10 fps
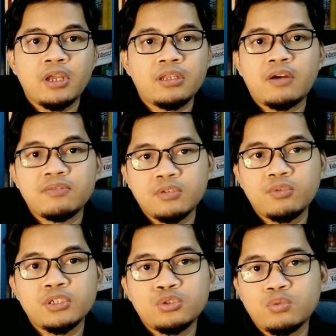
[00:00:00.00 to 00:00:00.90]
And
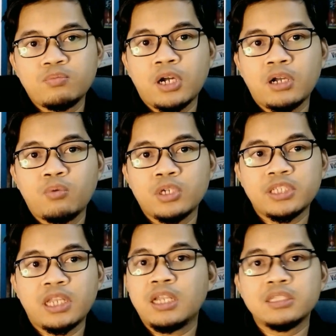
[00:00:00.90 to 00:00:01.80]
afterwards, Subang
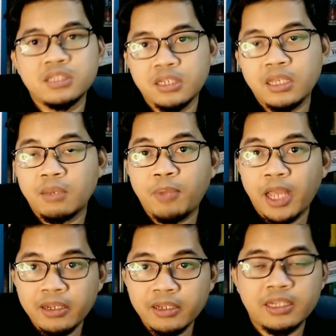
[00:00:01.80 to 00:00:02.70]
was largely
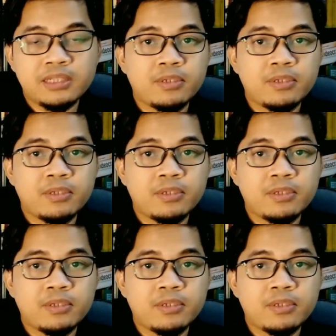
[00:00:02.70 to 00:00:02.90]
abandoned,